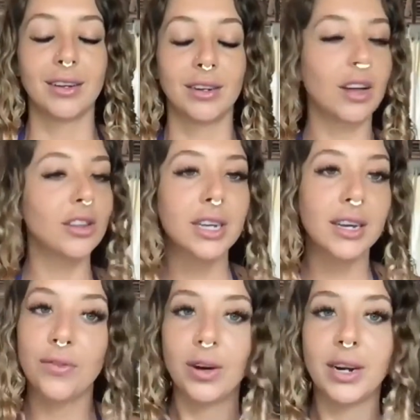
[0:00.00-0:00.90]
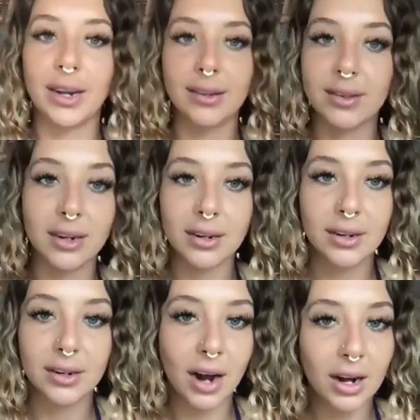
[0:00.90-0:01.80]
Not looking for an answer,
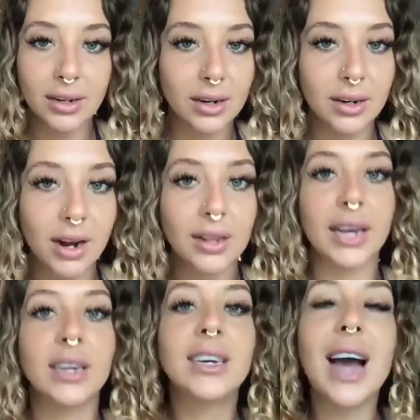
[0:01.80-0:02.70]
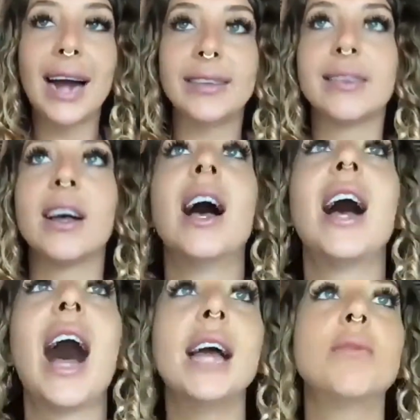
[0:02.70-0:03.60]
not like, guides,
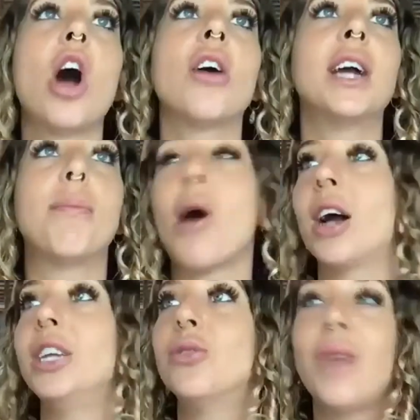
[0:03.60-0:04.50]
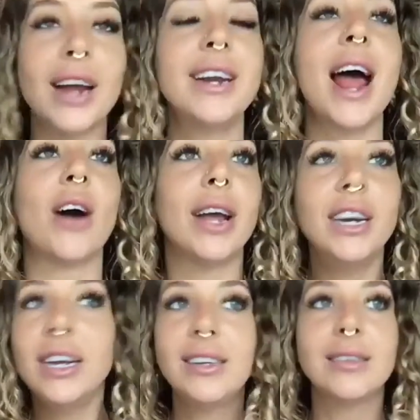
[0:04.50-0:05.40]
I am calling upon you right now
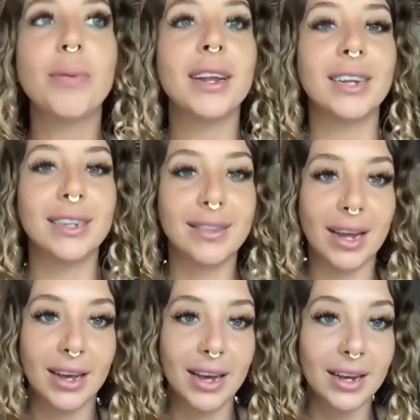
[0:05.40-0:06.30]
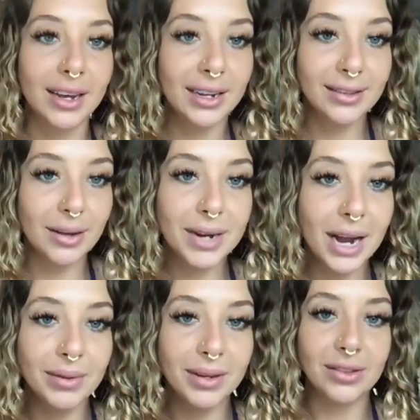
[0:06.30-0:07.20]
and explain. It's like,
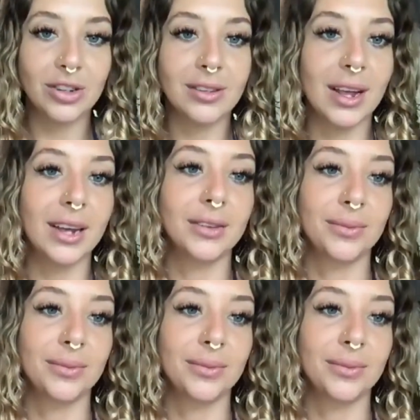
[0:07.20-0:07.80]
sometimes it's just like,